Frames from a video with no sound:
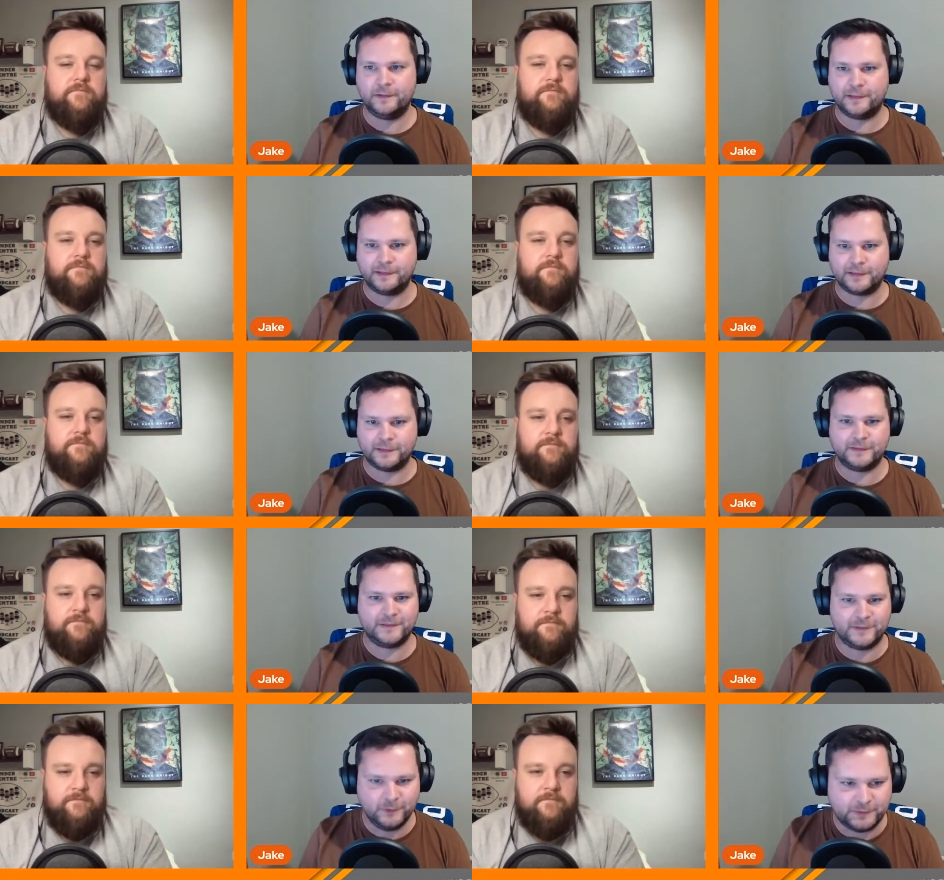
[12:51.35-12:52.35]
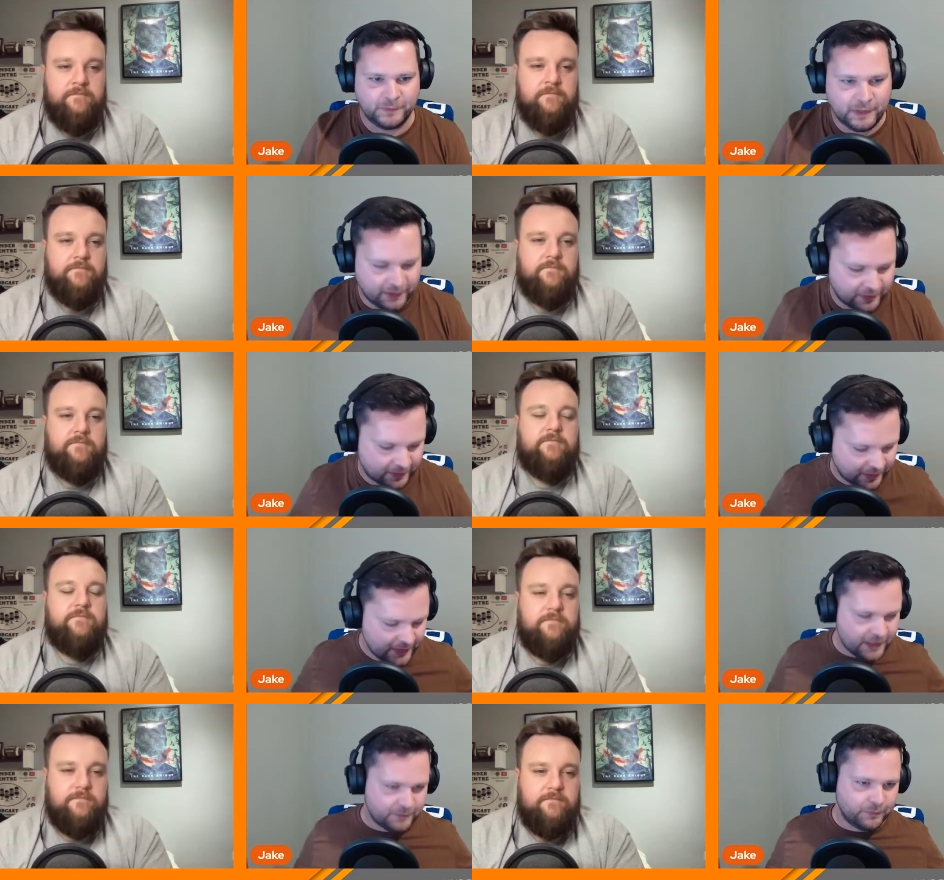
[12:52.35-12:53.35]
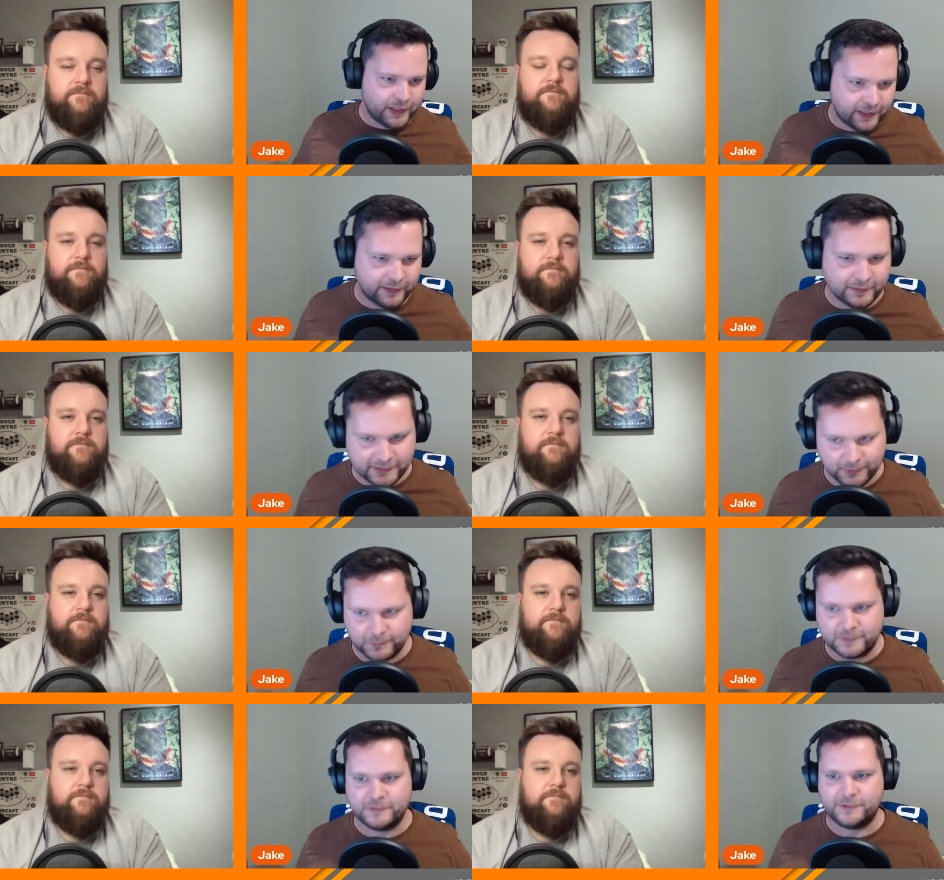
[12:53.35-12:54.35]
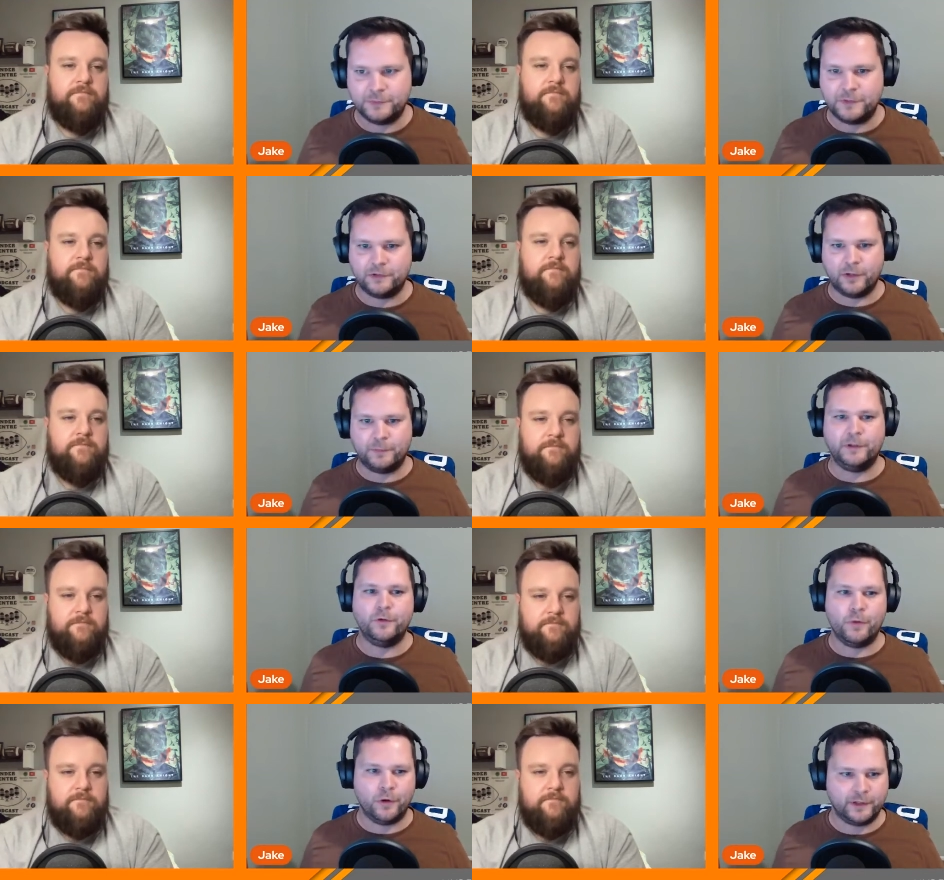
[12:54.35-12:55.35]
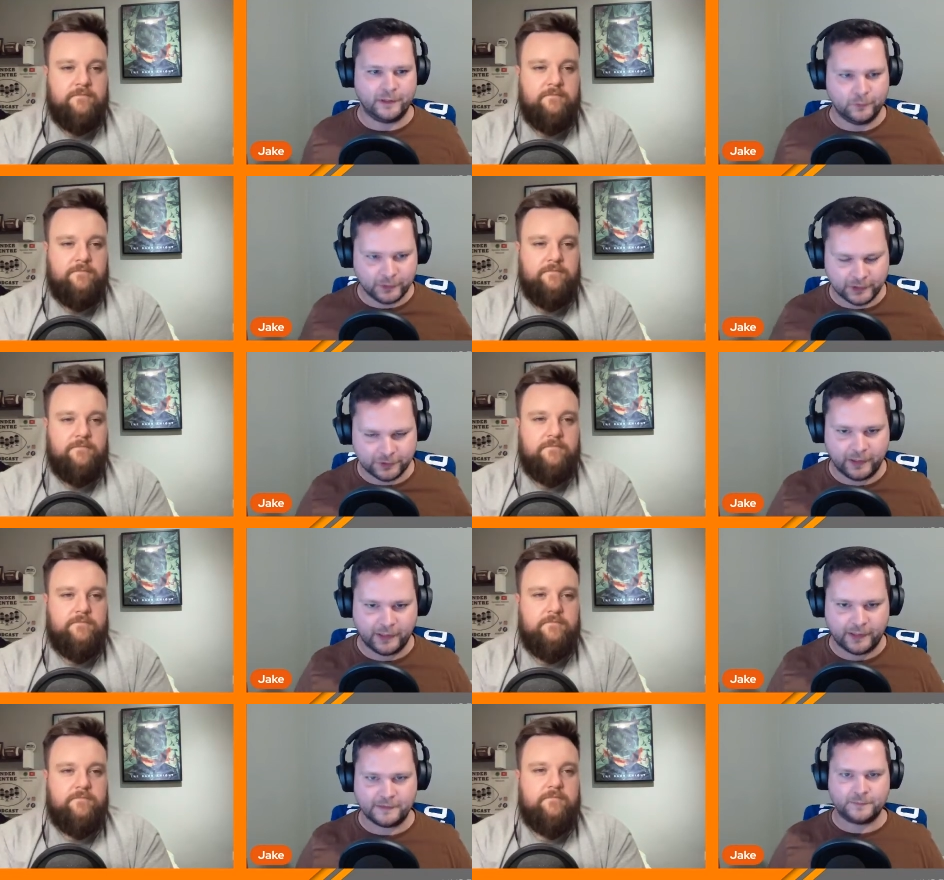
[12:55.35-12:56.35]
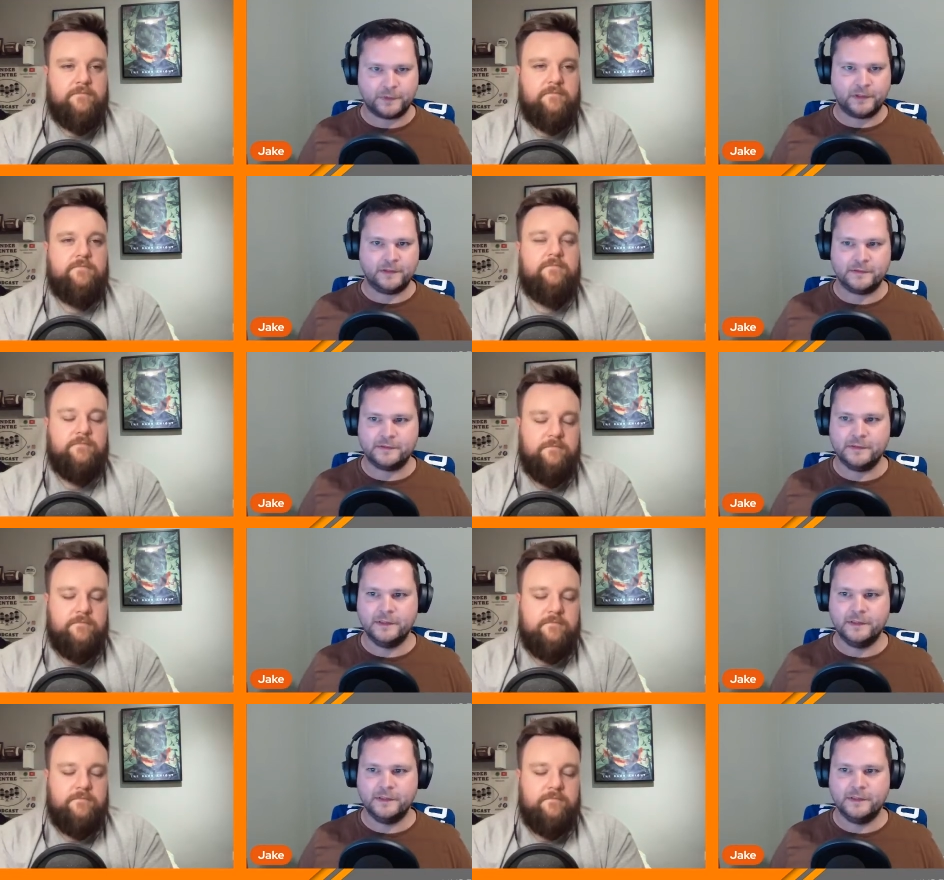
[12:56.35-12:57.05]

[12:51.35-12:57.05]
Speaker 1: That's it suits me, or my head it suits Jimmy Garoppolo more than it would a Trey Lance because